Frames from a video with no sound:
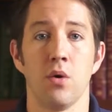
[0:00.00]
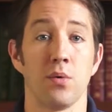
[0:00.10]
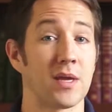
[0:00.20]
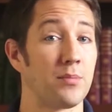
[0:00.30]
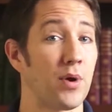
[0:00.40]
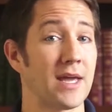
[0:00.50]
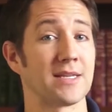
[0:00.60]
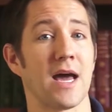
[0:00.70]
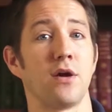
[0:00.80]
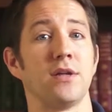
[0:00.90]
Well, we can break
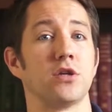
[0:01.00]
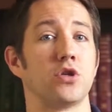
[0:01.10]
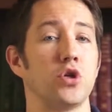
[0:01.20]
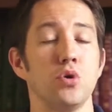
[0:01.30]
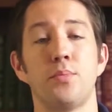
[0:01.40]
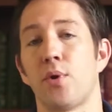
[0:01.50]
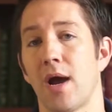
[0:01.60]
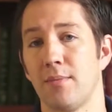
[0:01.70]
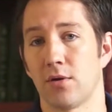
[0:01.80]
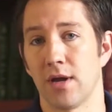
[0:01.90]
it down into two
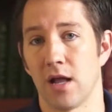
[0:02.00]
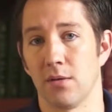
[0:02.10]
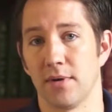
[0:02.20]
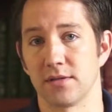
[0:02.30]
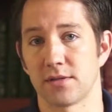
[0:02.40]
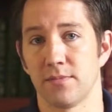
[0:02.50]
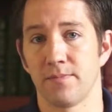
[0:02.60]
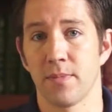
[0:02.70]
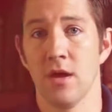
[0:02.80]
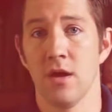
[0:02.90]
primary elements.